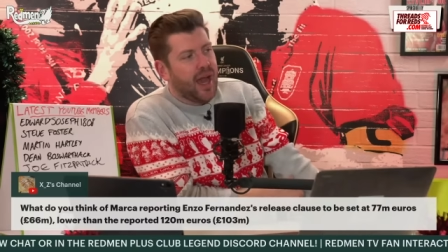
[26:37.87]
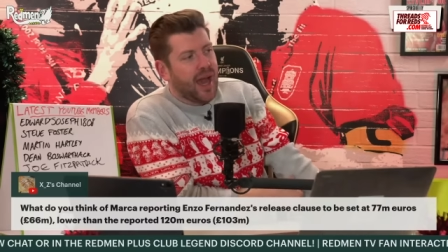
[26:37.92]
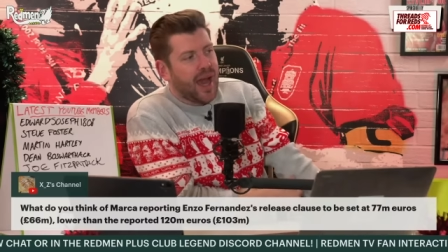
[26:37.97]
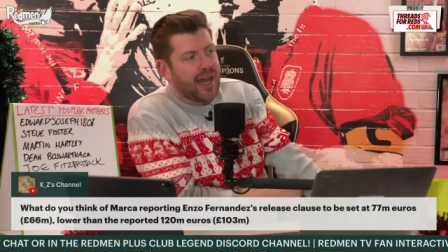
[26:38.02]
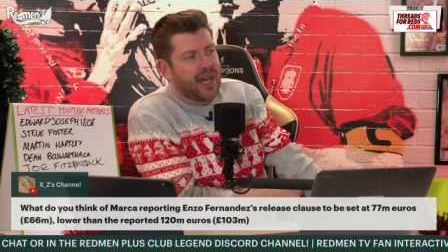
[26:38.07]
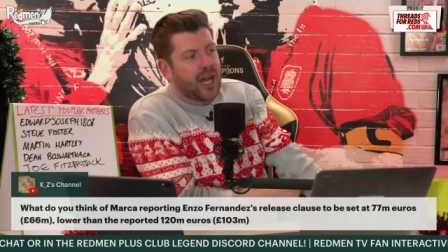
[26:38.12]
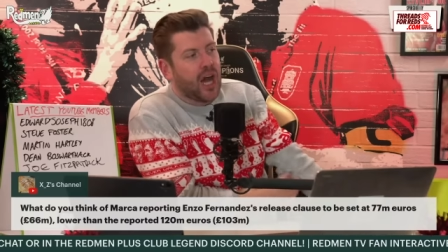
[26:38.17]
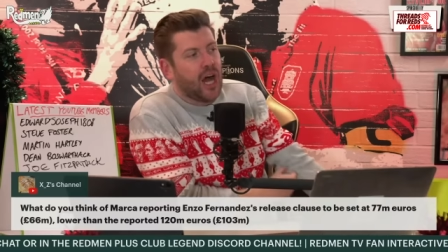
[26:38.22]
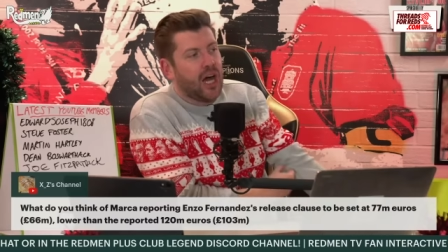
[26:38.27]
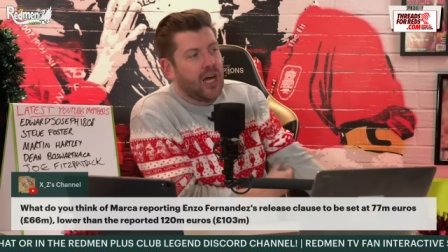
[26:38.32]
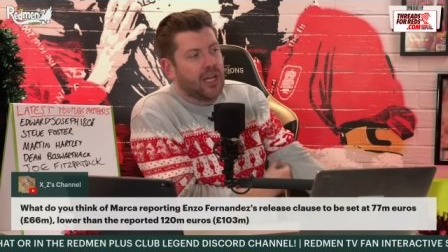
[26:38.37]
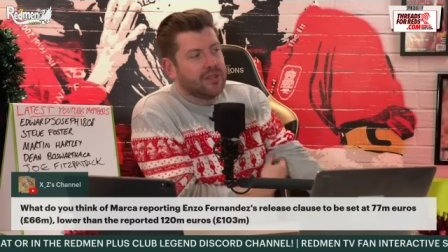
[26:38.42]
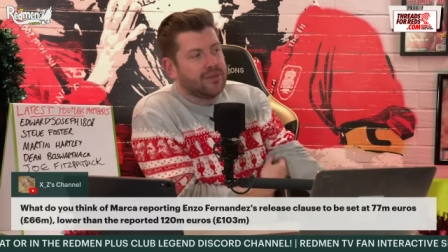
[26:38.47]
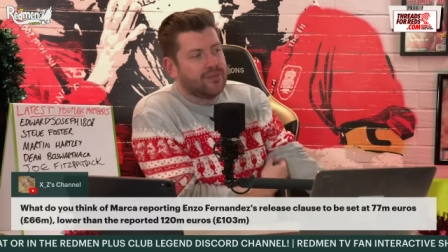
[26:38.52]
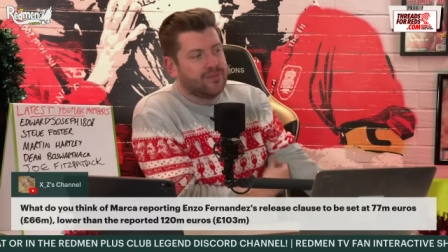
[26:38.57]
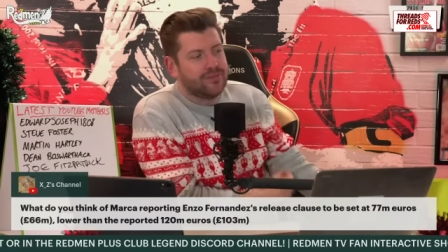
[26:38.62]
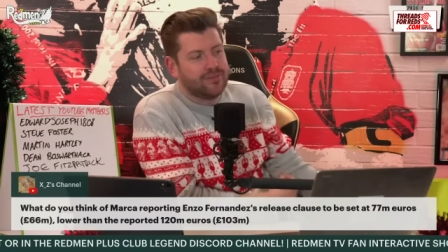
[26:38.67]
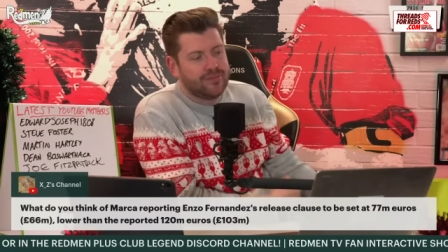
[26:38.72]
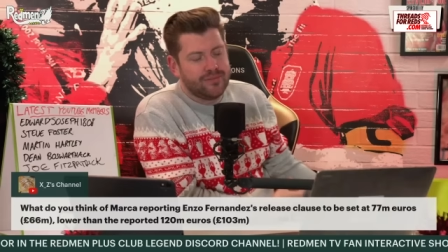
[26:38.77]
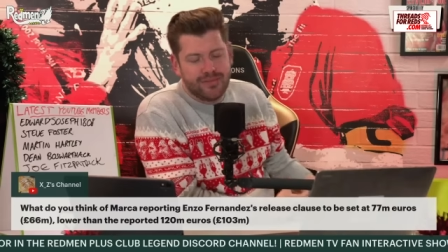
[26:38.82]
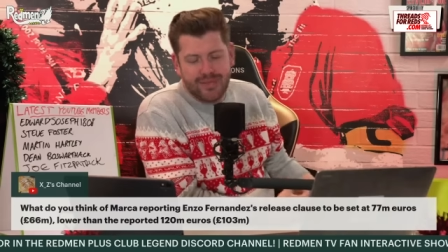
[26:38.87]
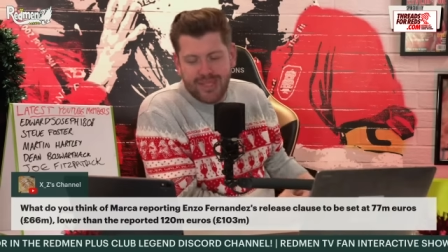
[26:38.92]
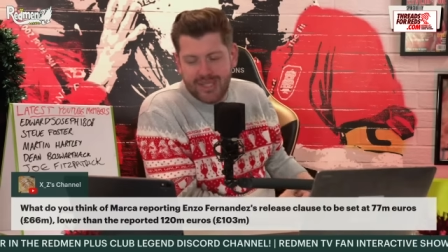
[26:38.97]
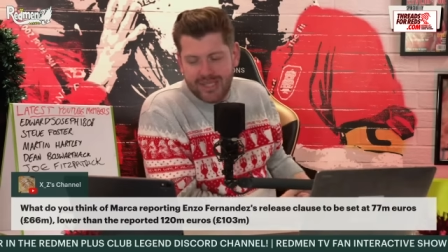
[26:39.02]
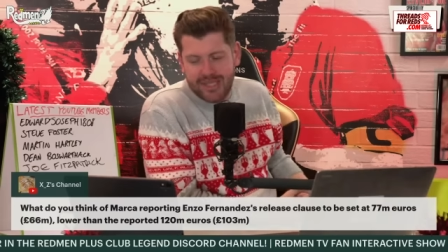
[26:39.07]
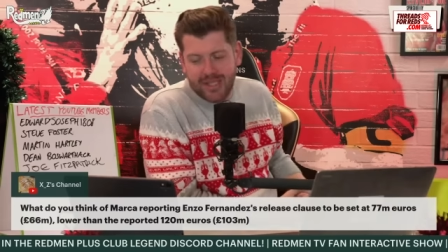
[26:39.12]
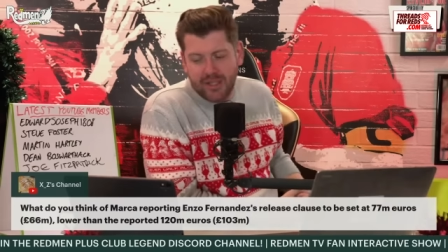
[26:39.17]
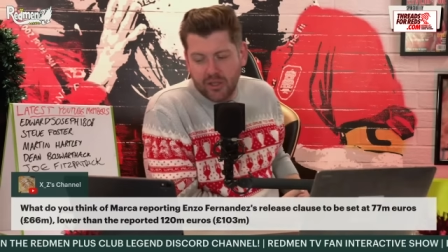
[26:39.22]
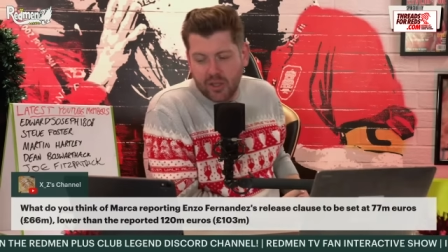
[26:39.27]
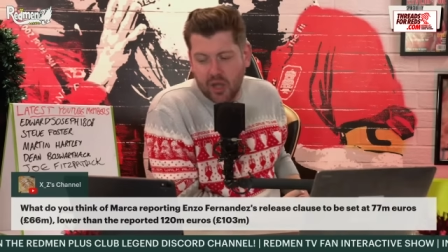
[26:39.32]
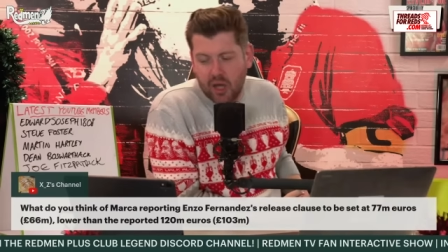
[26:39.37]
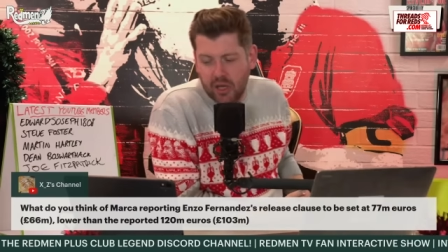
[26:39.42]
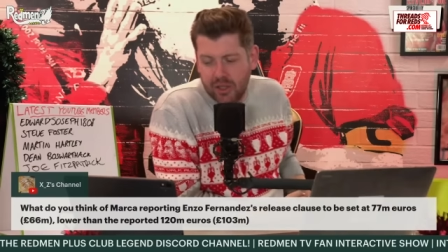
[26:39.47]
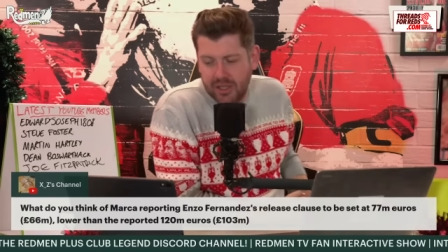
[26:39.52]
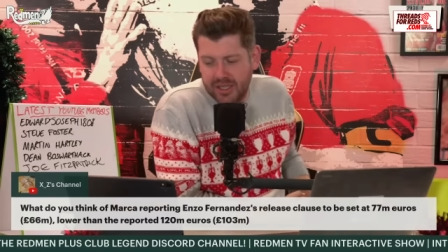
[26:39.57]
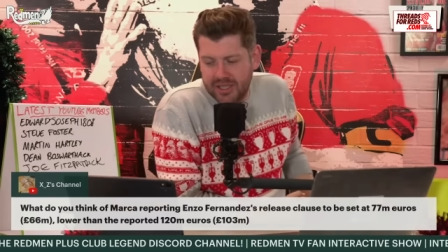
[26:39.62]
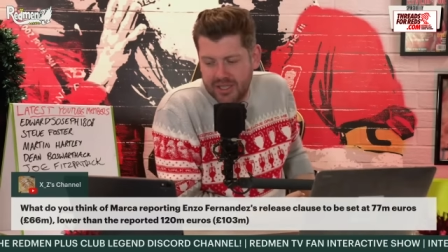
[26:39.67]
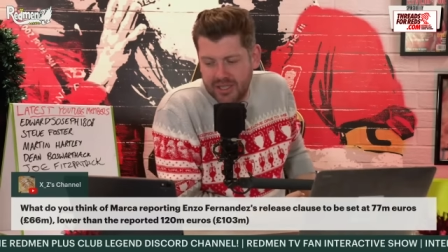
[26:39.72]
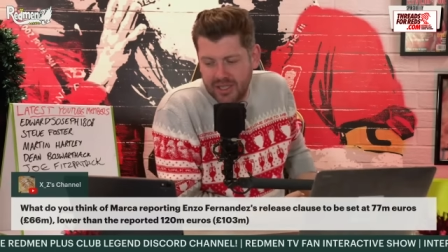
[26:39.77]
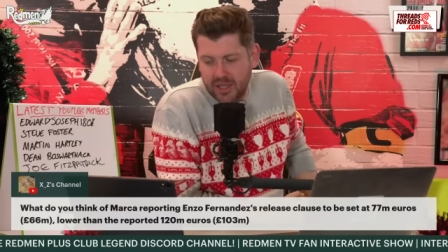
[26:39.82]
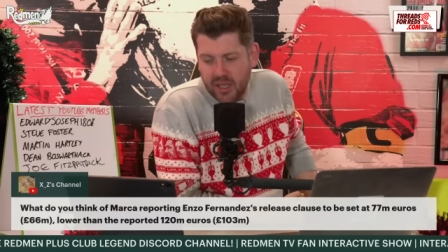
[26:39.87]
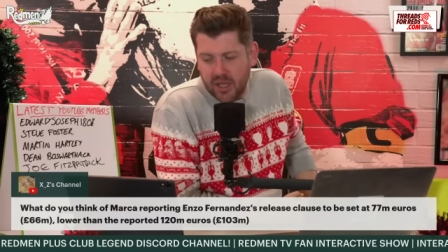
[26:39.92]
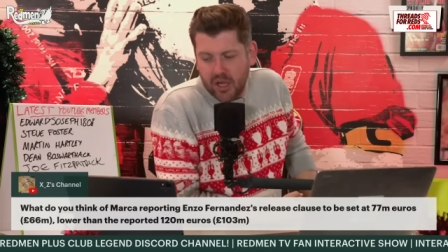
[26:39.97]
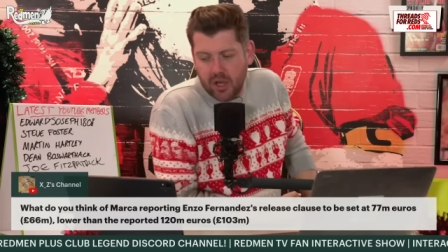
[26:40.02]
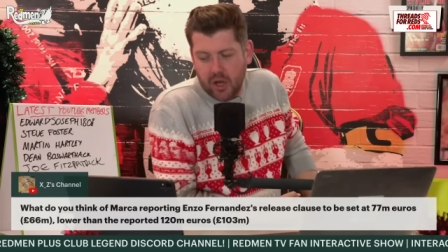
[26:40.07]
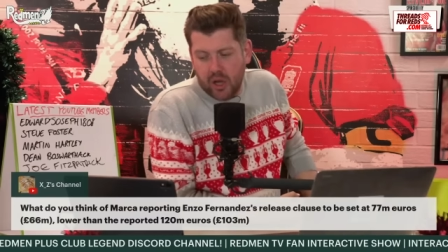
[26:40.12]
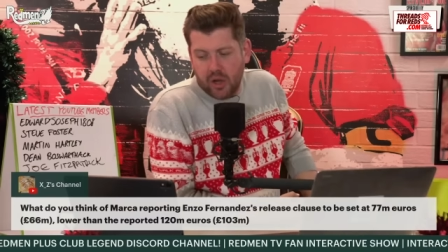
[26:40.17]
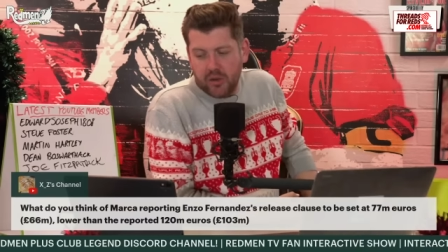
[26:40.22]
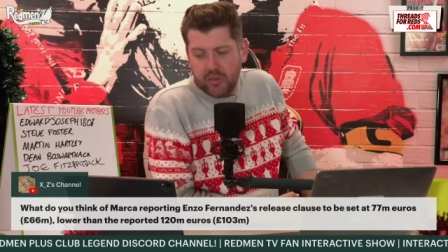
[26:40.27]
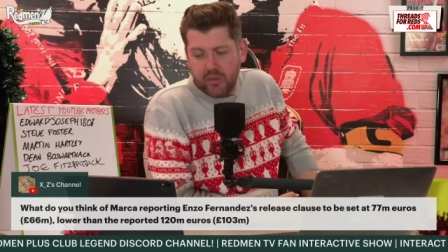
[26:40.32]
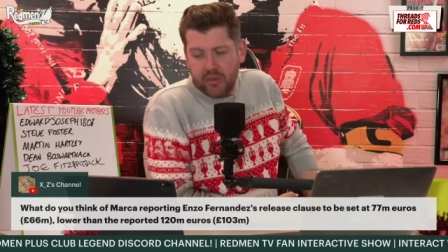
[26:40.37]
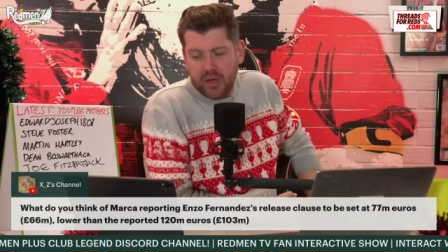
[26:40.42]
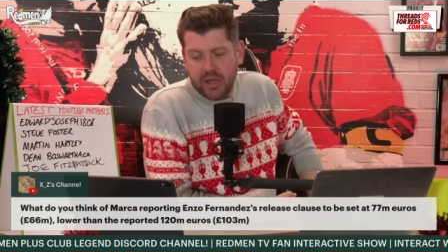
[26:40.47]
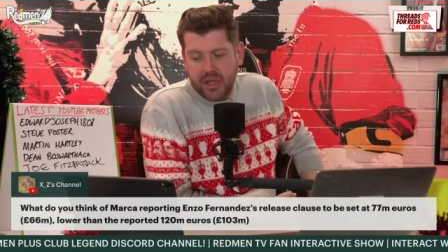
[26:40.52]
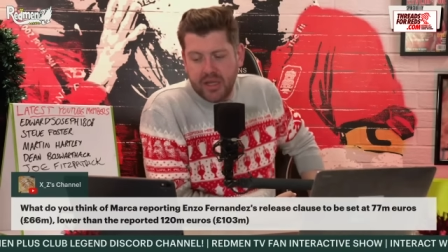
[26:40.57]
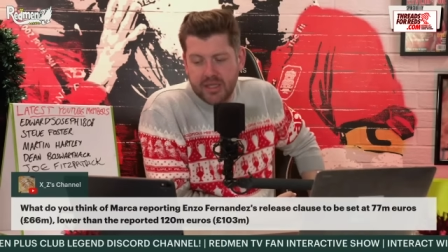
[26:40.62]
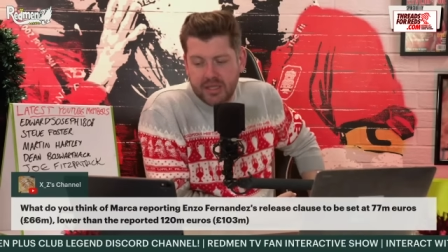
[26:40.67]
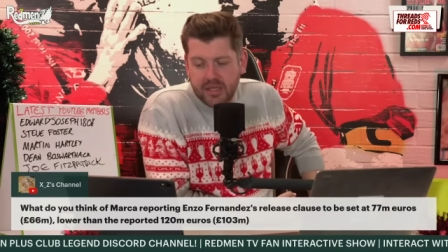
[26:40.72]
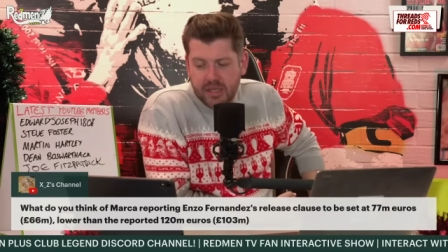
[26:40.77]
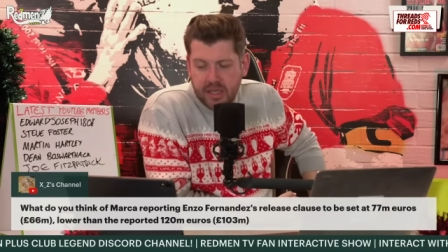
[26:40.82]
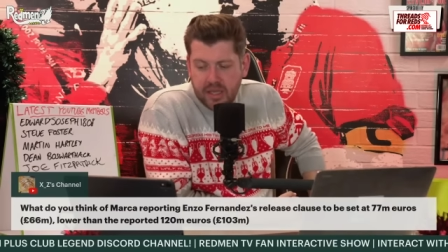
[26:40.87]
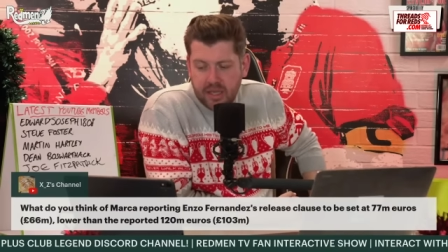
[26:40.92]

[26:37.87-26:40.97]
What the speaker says: can't. It's still a lot of money, isn't it?